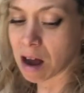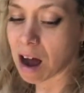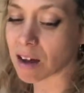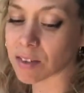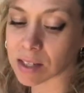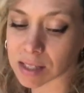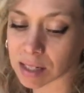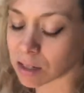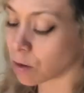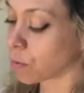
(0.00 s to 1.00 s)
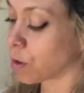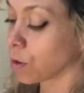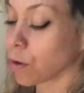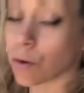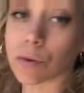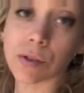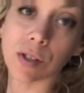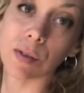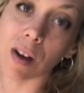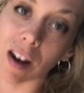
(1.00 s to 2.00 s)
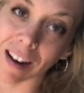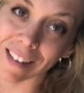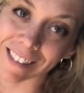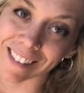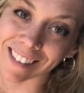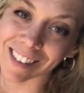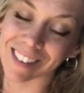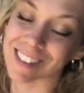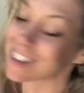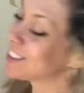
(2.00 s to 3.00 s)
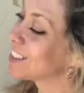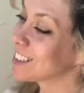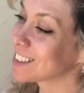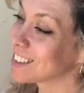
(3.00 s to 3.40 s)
Obviously, you don't want to go too hard, you know, don't